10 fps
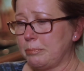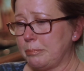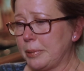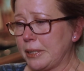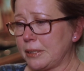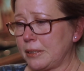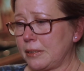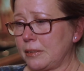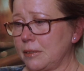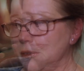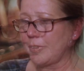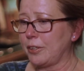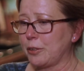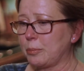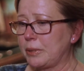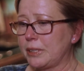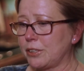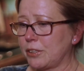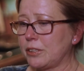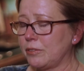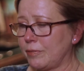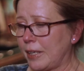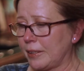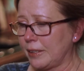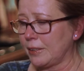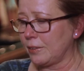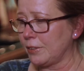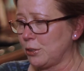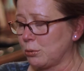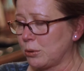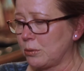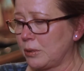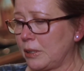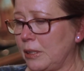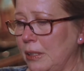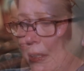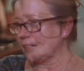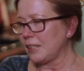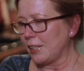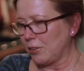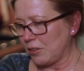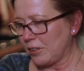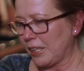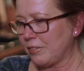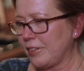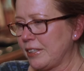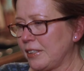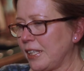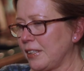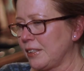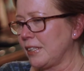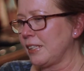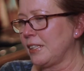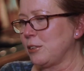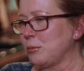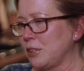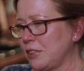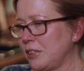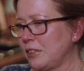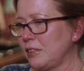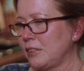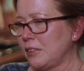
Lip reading: But, the police couldn't find the individual. Later on, I found out that it was